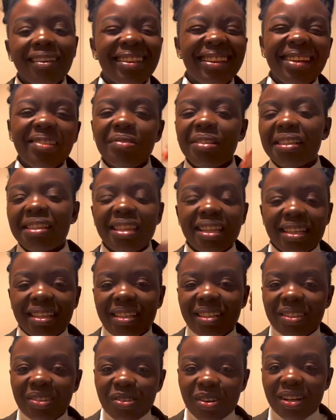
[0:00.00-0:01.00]
They will
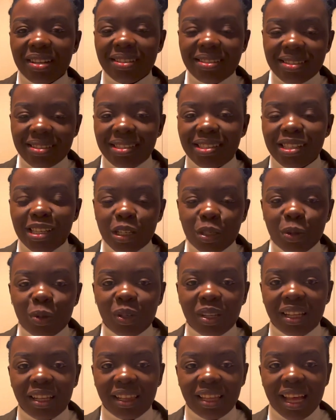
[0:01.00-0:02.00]
think you are still
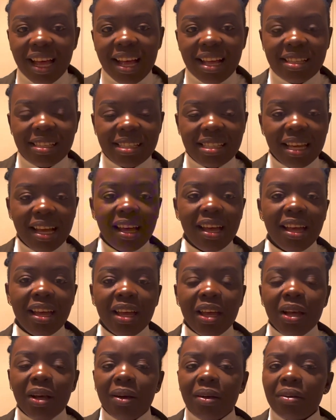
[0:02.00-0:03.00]
cooking the answer.
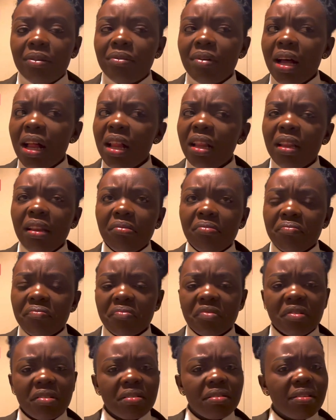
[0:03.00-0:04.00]
Well,
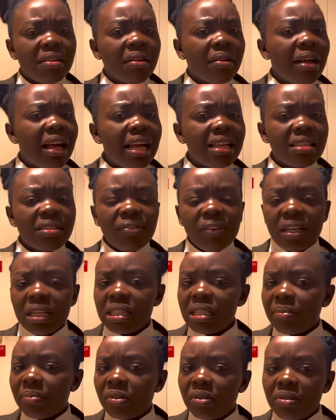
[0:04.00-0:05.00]
as far
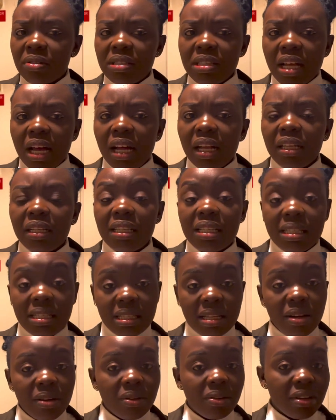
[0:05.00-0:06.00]
as I'm concerned, this is
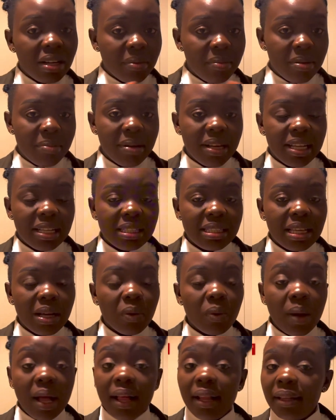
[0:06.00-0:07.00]
not going to be my answer.
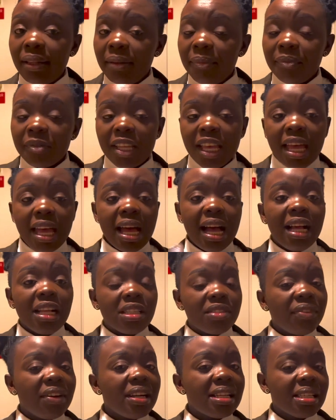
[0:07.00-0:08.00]
Well,
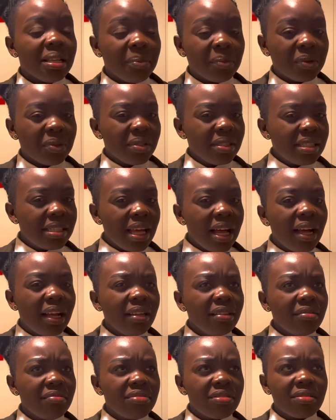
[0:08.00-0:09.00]
as far as I'm
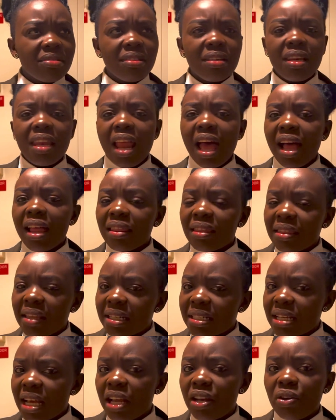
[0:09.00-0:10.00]
concerned, none
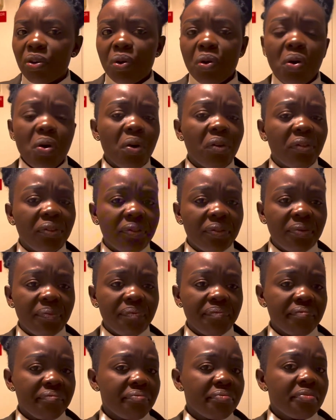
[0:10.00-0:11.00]
that I know of,
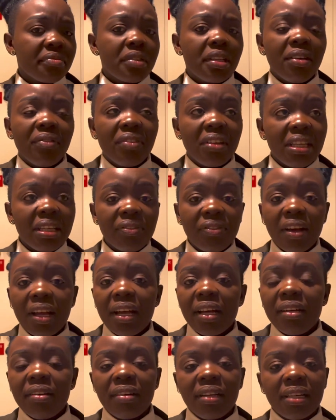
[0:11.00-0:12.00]
even if I
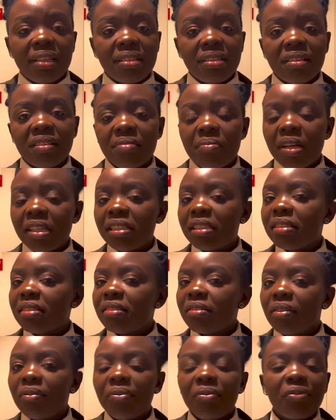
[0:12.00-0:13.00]
had relatives, but
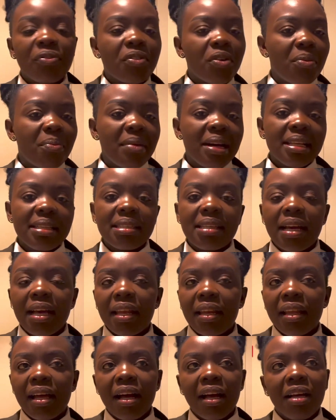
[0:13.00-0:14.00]
from my
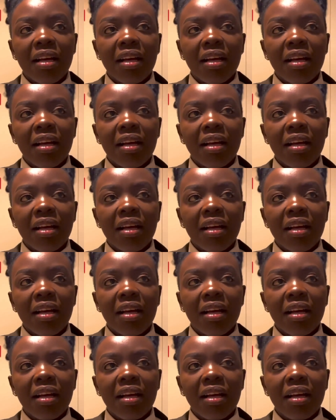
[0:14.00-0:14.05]
side,